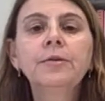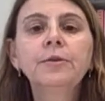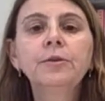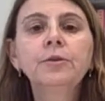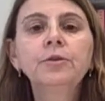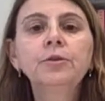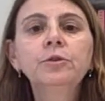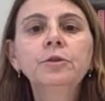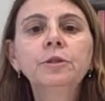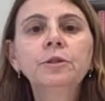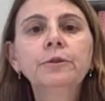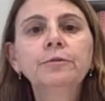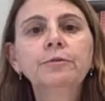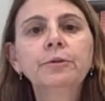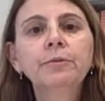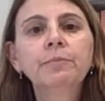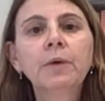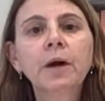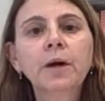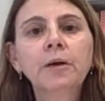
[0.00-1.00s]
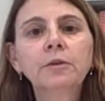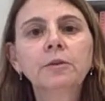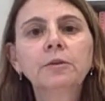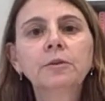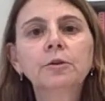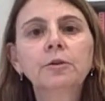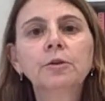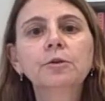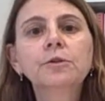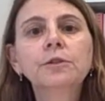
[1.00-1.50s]
The new delivery
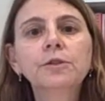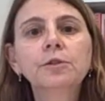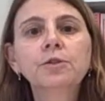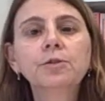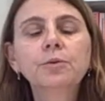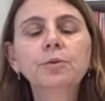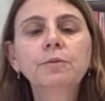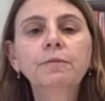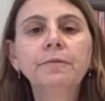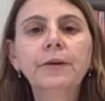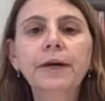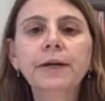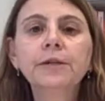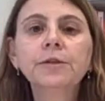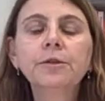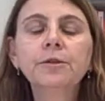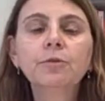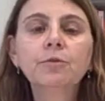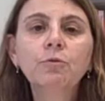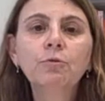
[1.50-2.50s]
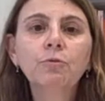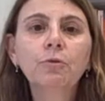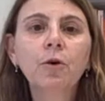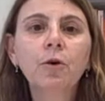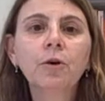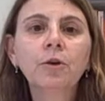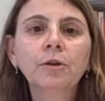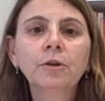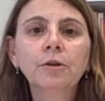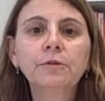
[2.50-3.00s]
model goes into effect in the
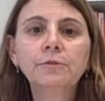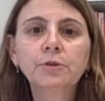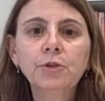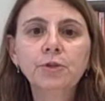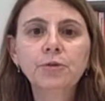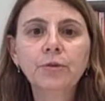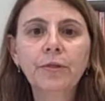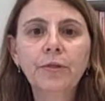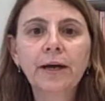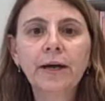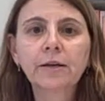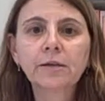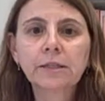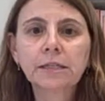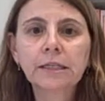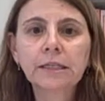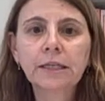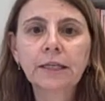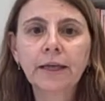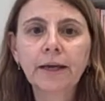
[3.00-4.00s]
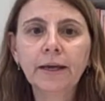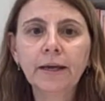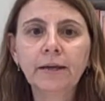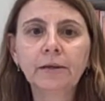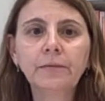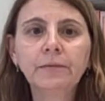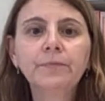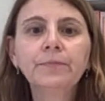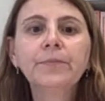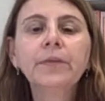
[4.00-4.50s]
fall of 2008.
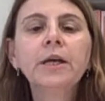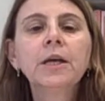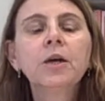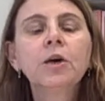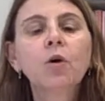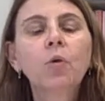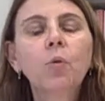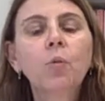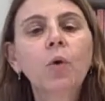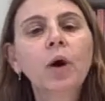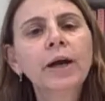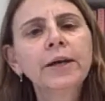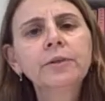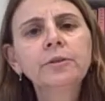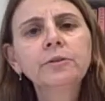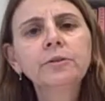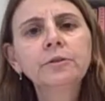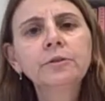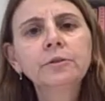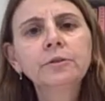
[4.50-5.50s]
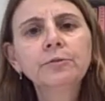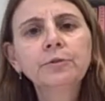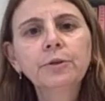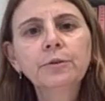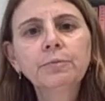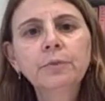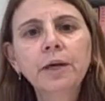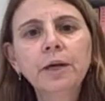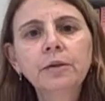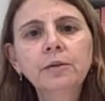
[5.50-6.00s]
Why a new
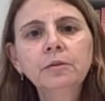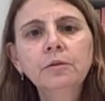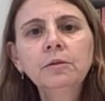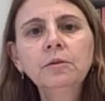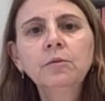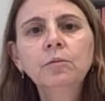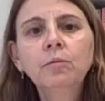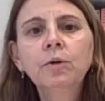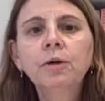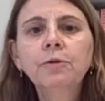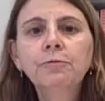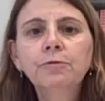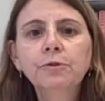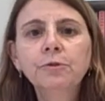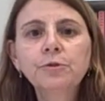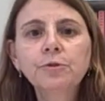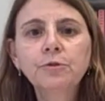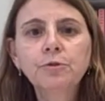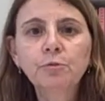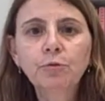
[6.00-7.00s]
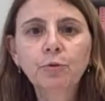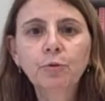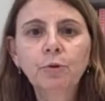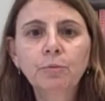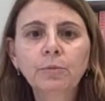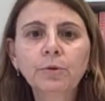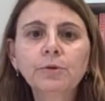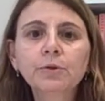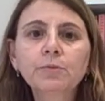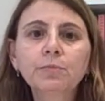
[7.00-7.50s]
delivery model? Well, first and
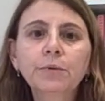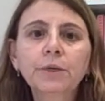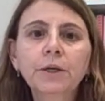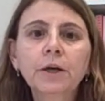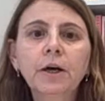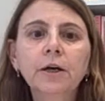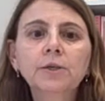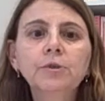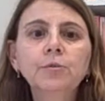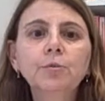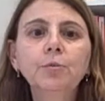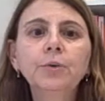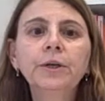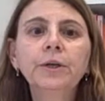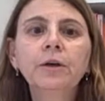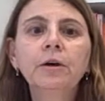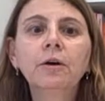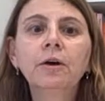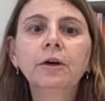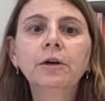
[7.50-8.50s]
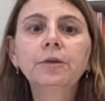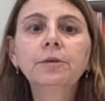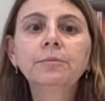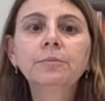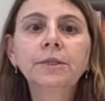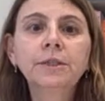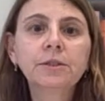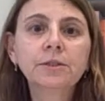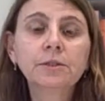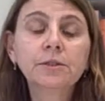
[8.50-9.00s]
foremost, because we are
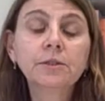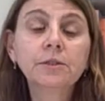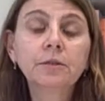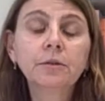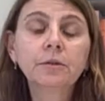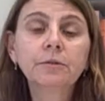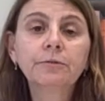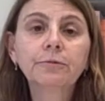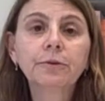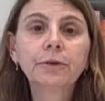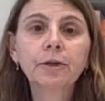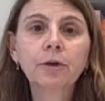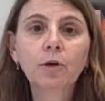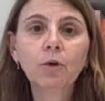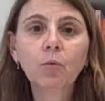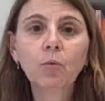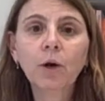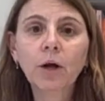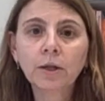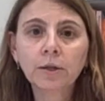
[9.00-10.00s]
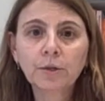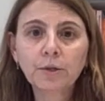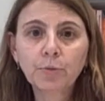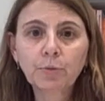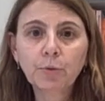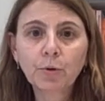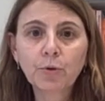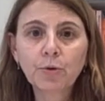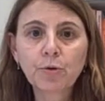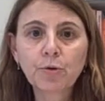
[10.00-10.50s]
committed to delivering a quality
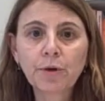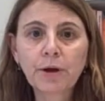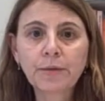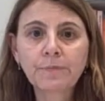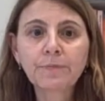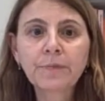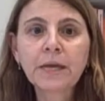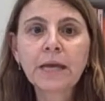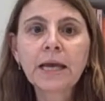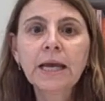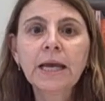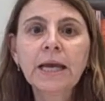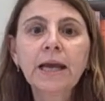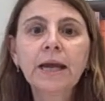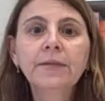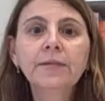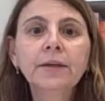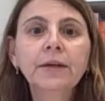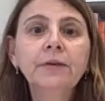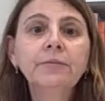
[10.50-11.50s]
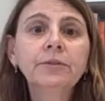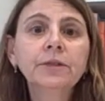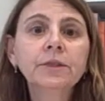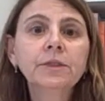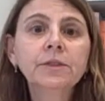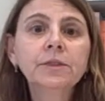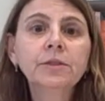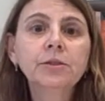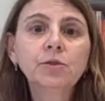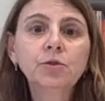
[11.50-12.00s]
program. And the
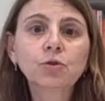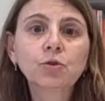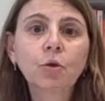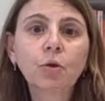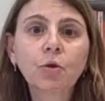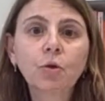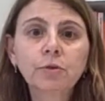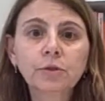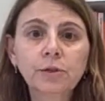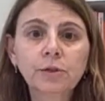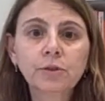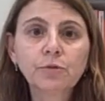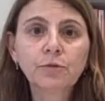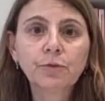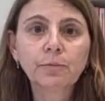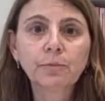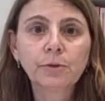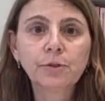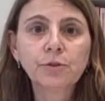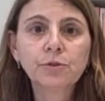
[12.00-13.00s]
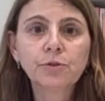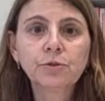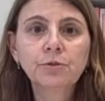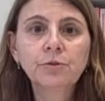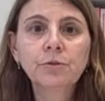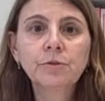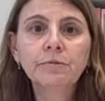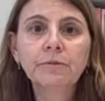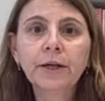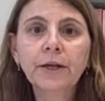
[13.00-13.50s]
evidence has told us from our
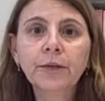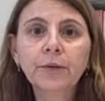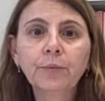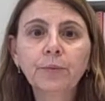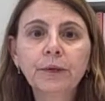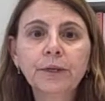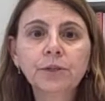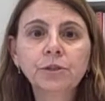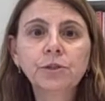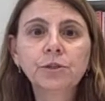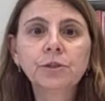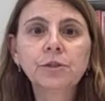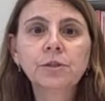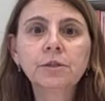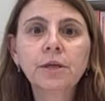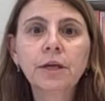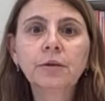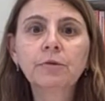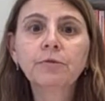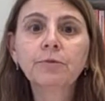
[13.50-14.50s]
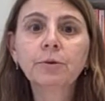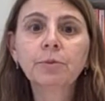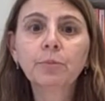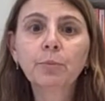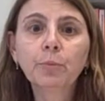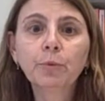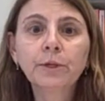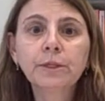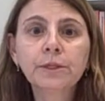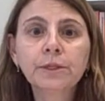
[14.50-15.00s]
student evaluations and
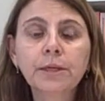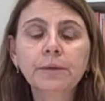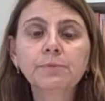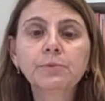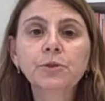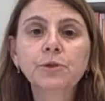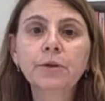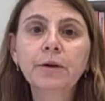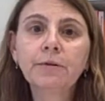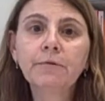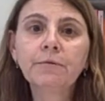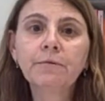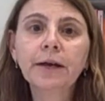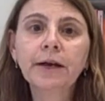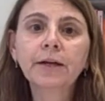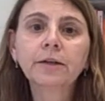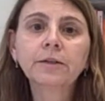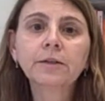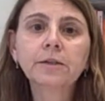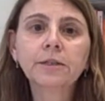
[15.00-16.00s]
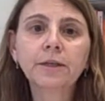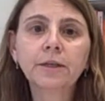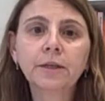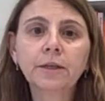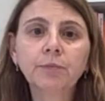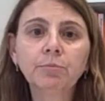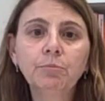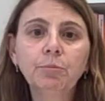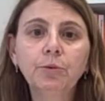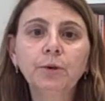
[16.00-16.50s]
from preceptor and faculty
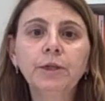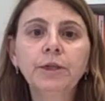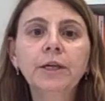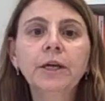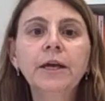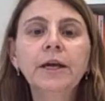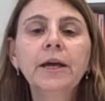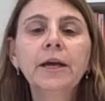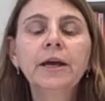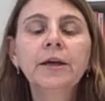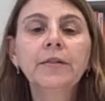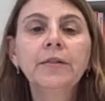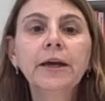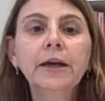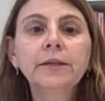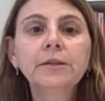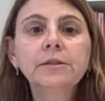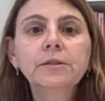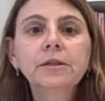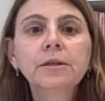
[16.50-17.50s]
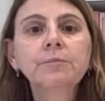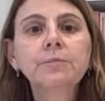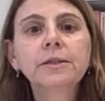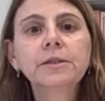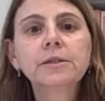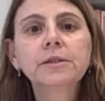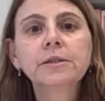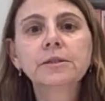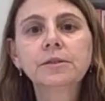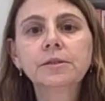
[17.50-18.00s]
input that in some
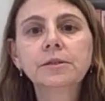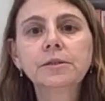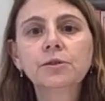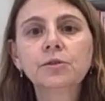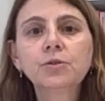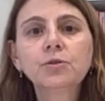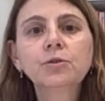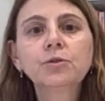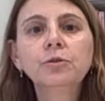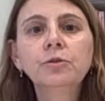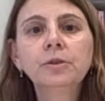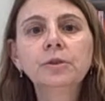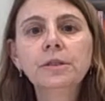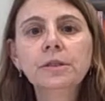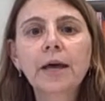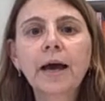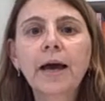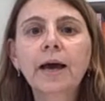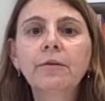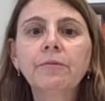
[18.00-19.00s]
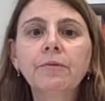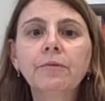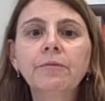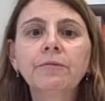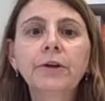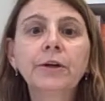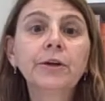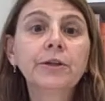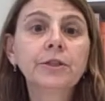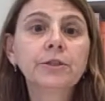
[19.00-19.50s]
instances students have a
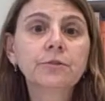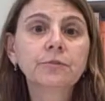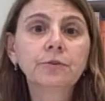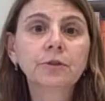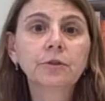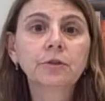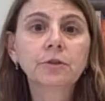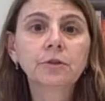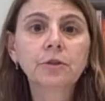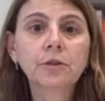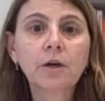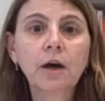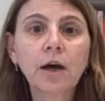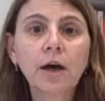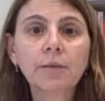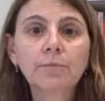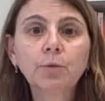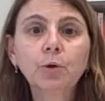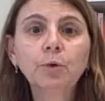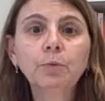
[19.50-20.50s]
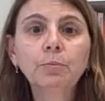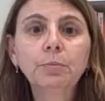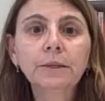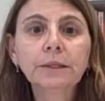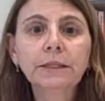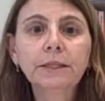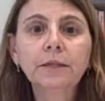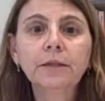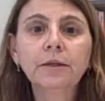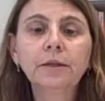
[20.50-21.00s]
very difficult time
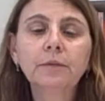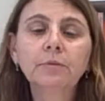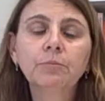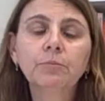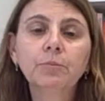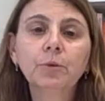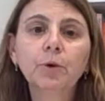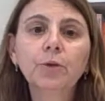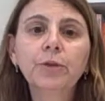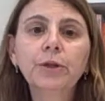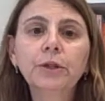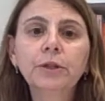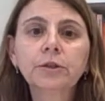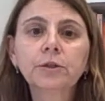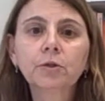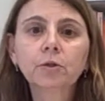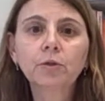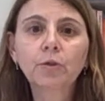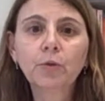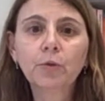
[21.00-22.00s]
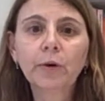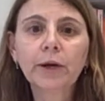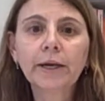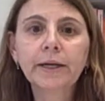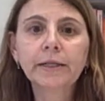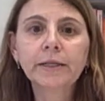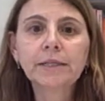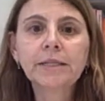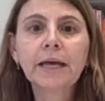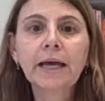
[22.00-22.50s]
completing both clinical
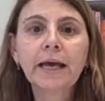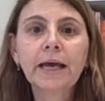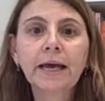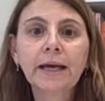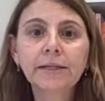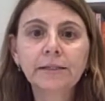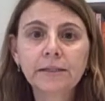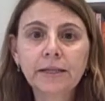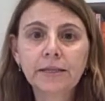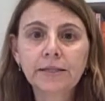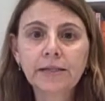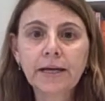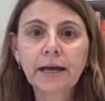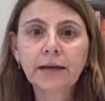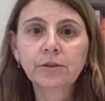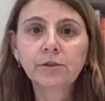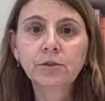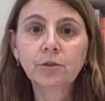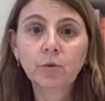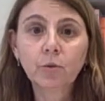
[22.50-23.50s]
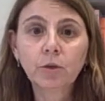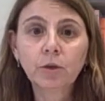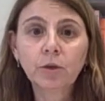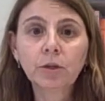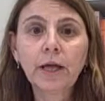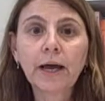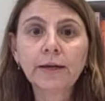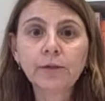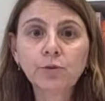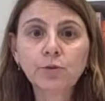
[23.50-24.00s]
credits and didactic or
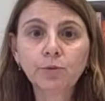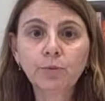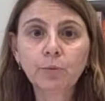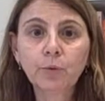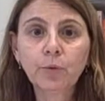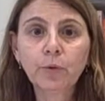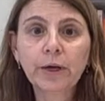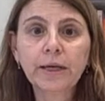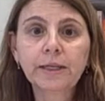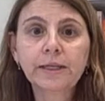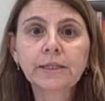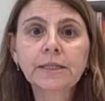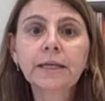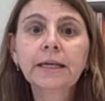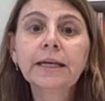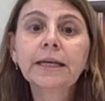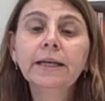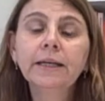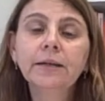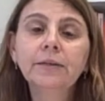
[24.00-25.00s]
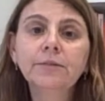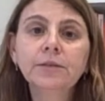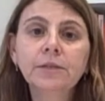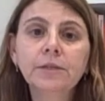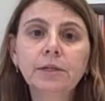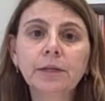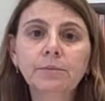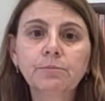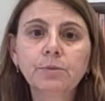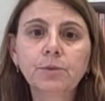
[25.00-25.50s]
classroom credits in the
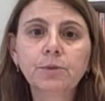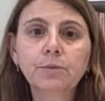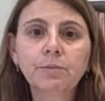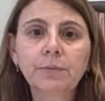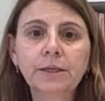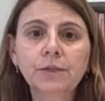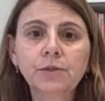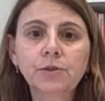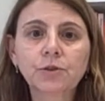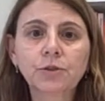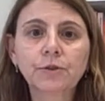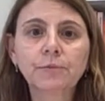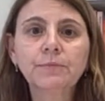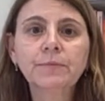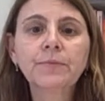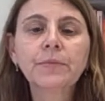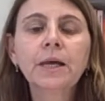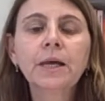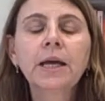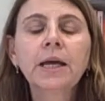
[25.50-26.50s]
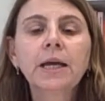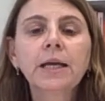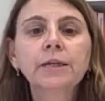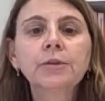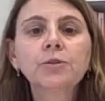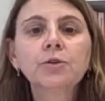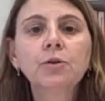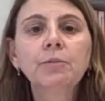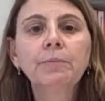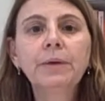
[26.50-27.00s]
same semester.
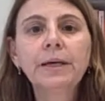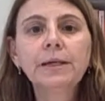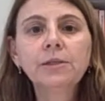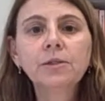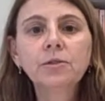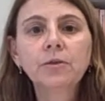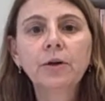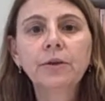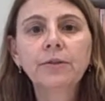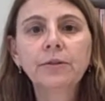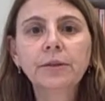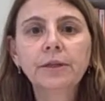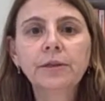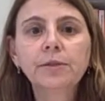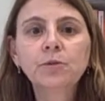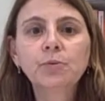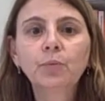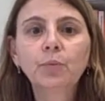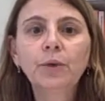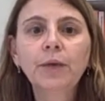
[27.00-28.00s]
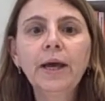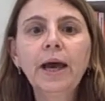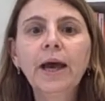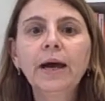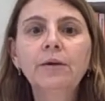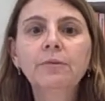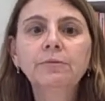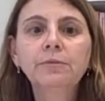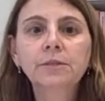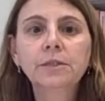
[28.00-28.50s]
And so based on this, we
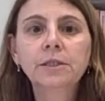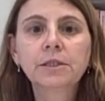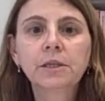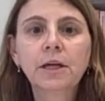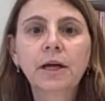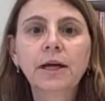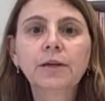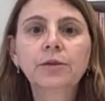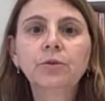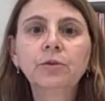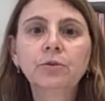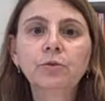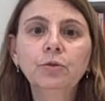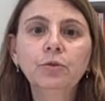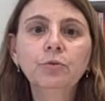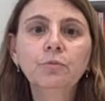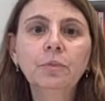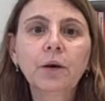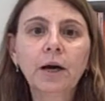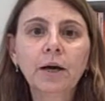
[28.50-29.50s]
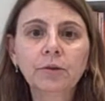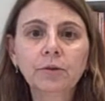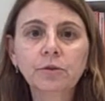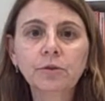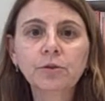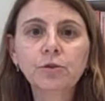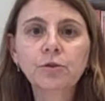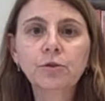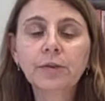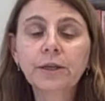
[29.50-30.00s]
have designed a new
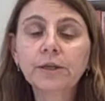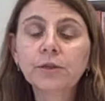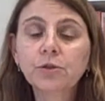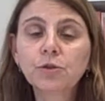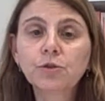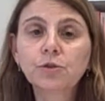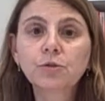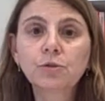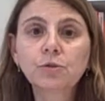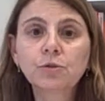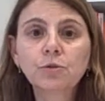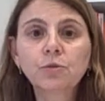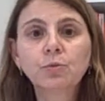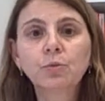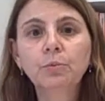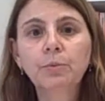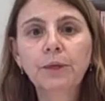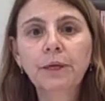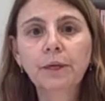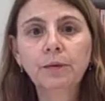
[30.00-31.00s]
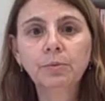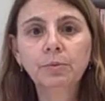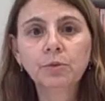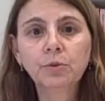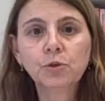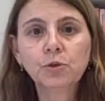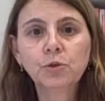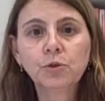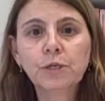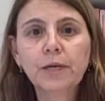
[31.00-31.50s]
model so that students will be
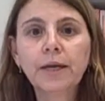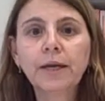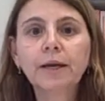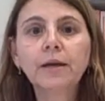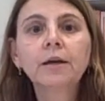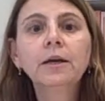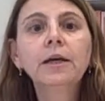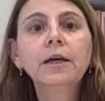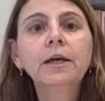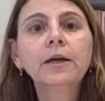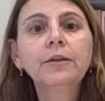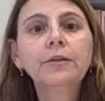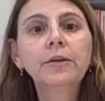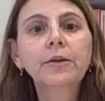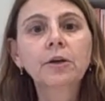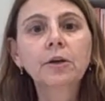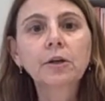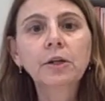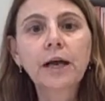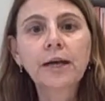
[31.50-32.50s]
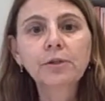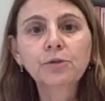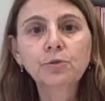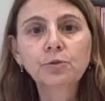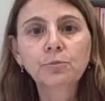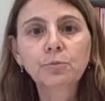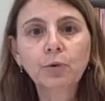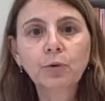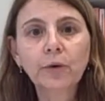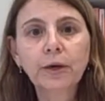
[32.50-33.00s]
able to take their
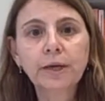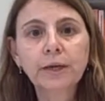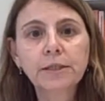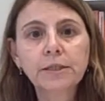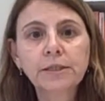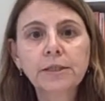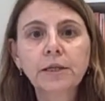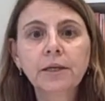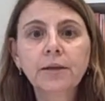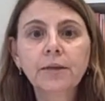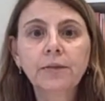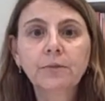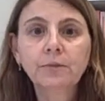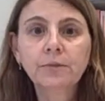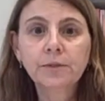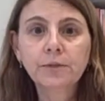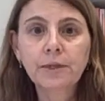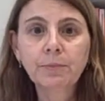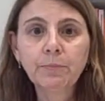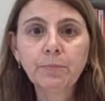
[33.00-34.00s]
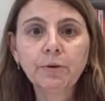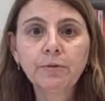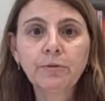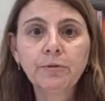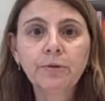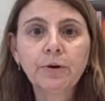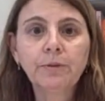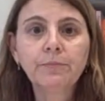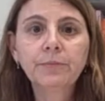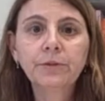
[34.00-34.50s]
classroom credits separate
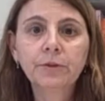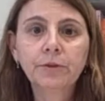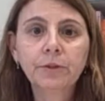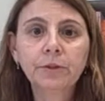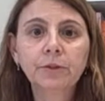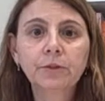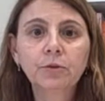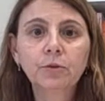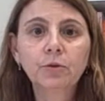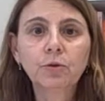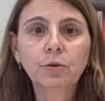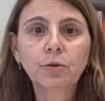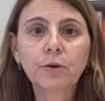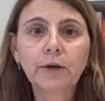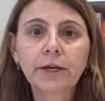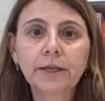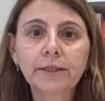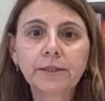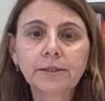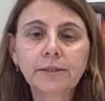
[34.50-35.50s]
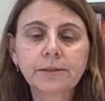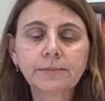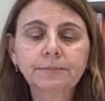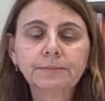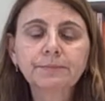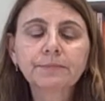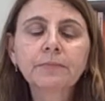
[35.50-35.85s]
from their clinical credits.